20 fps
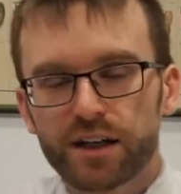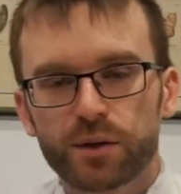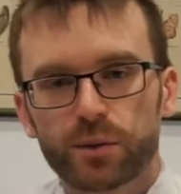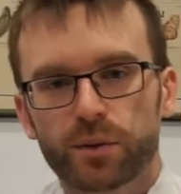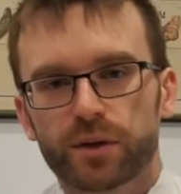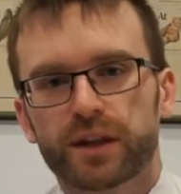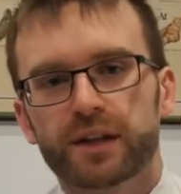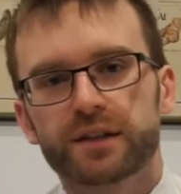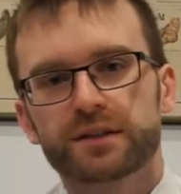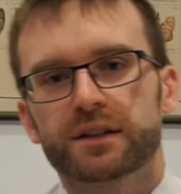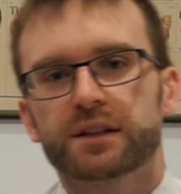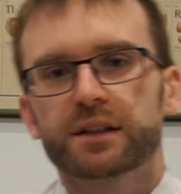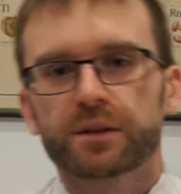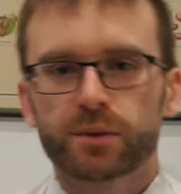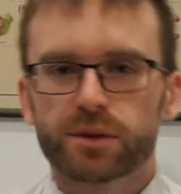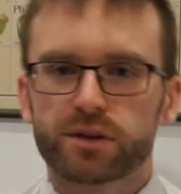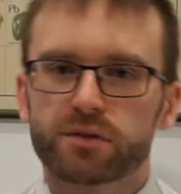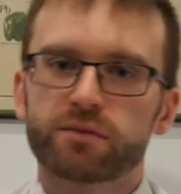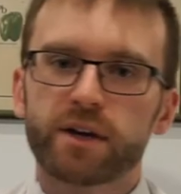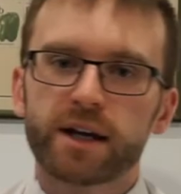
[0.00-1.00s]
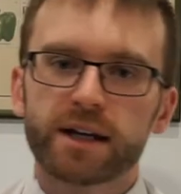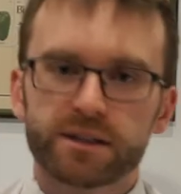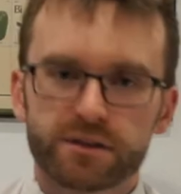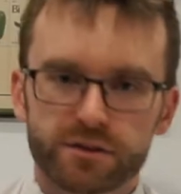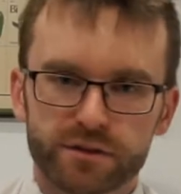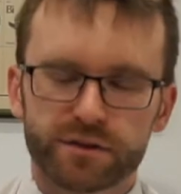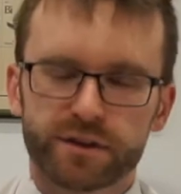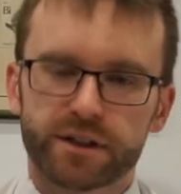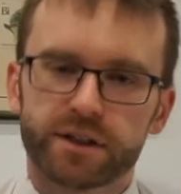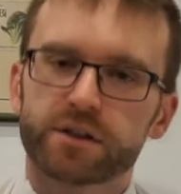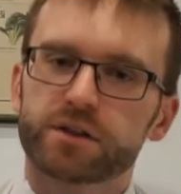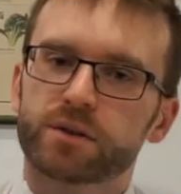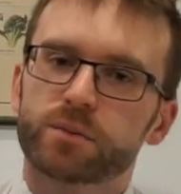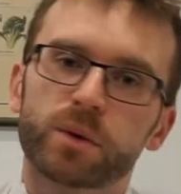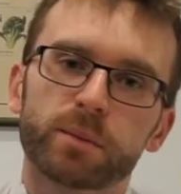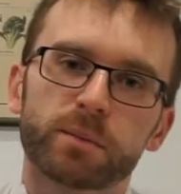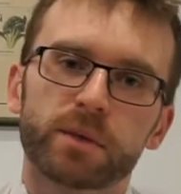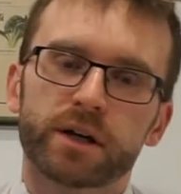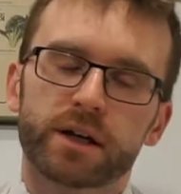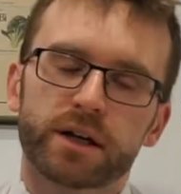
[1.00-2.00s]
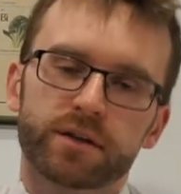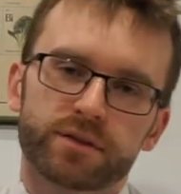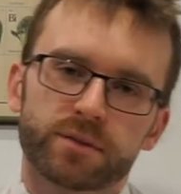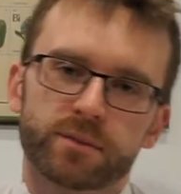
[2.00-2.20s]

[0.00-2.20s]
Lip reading: we're then dealing with the radial field, and we might have